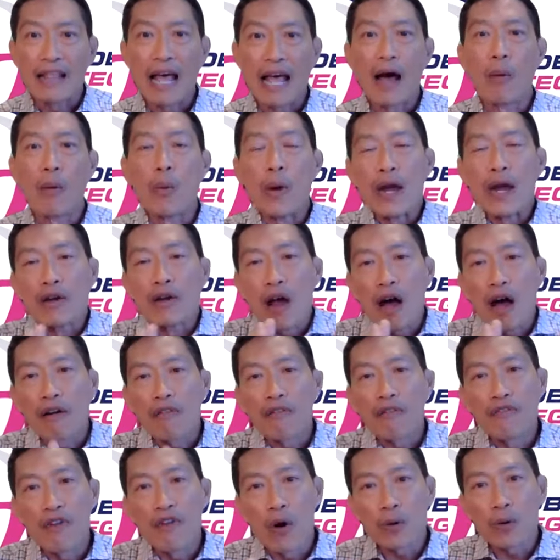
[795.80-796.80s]
that we're
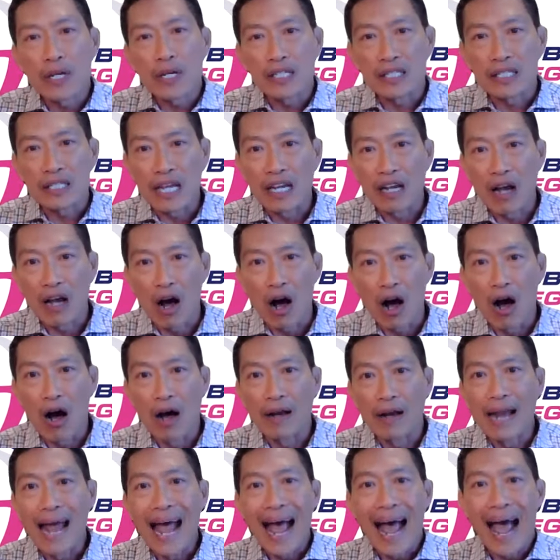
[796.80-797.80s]
not focusing
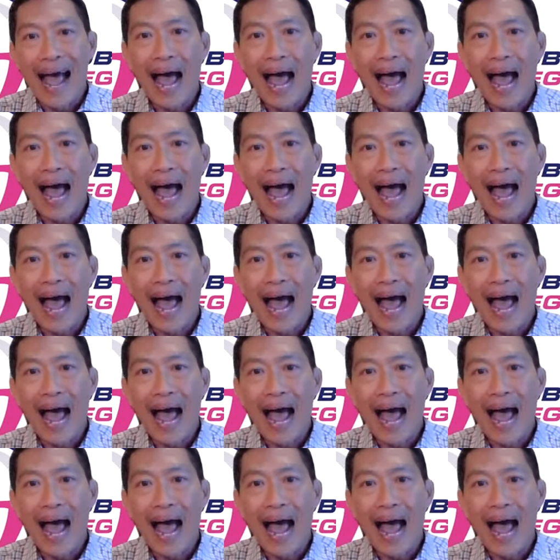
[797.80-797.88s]
on